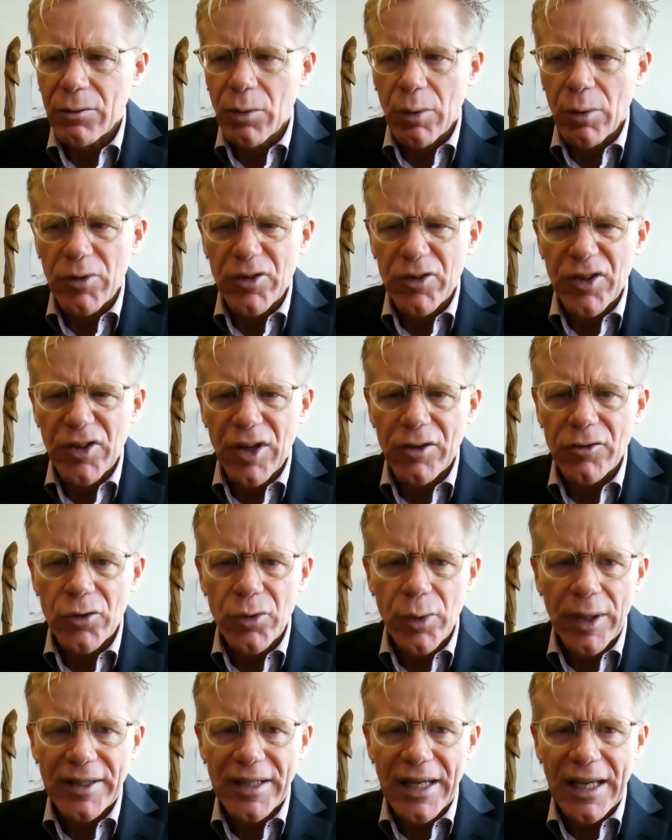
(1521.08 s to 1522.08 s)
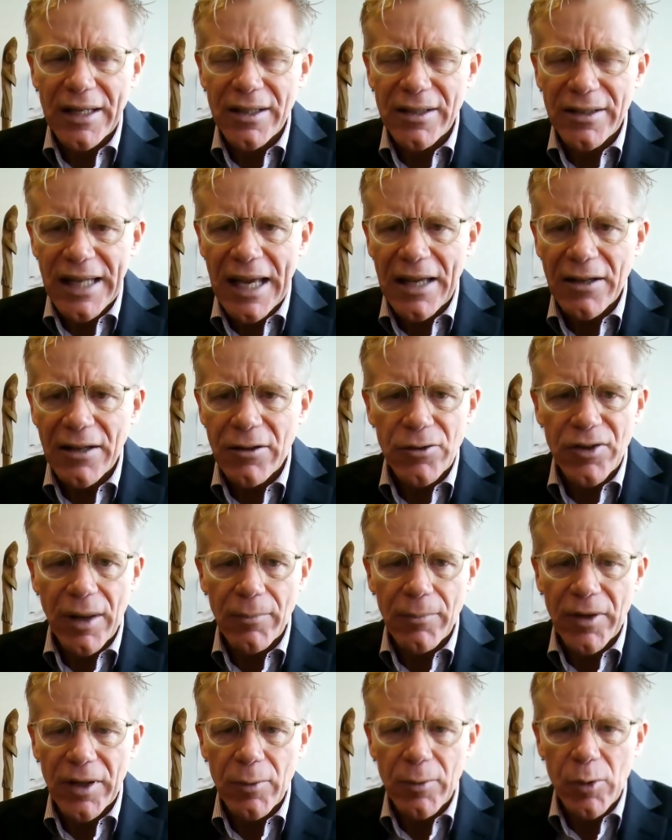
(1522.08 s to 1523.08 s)
what was 128 dead or
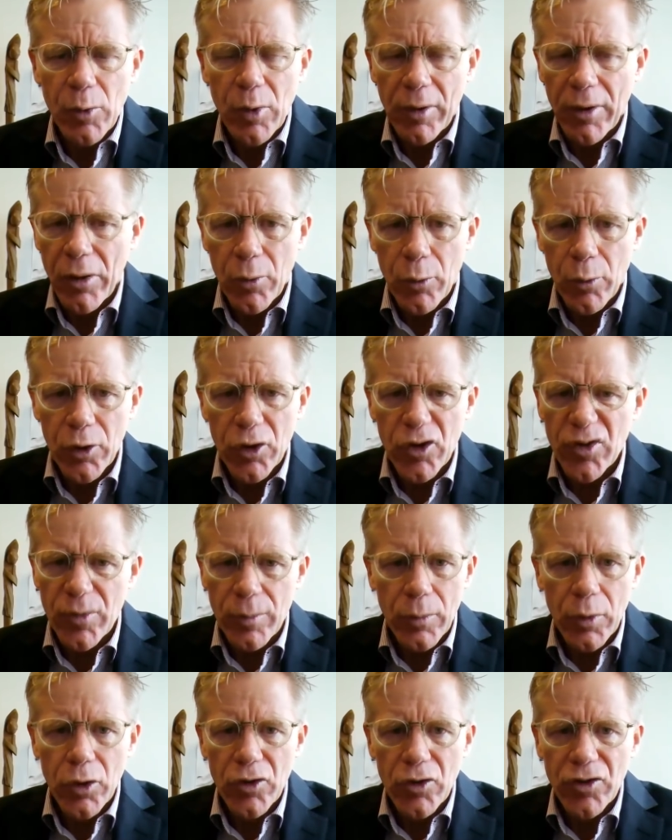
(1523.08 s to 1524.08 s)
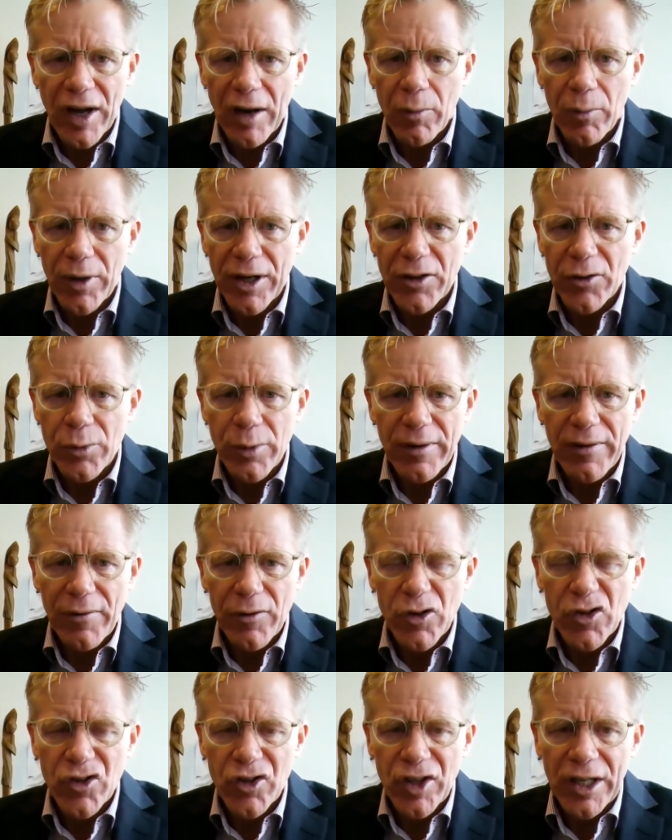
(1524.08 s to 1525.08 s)
something. I mean, one of the worst MERS outbreaks we've
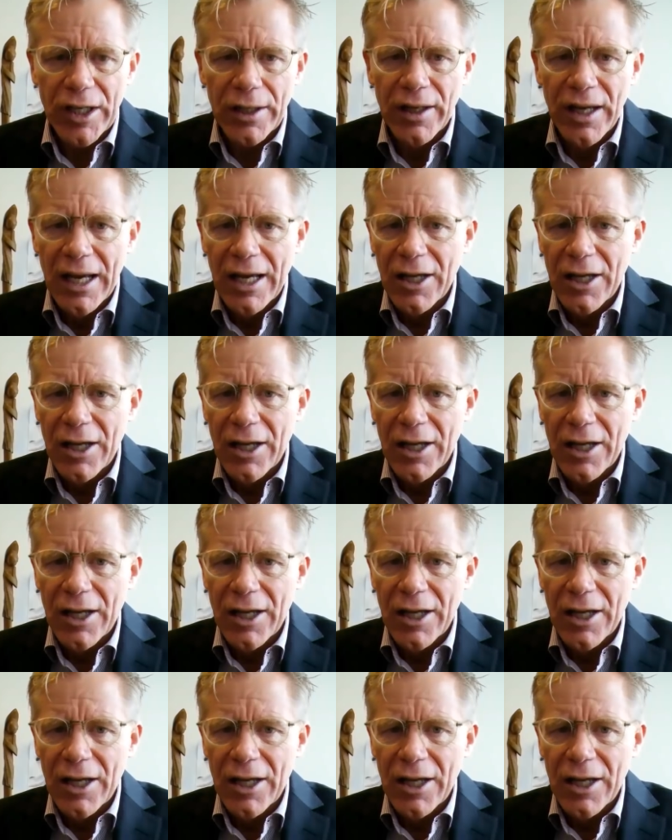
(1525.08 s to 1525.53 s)
ever seen.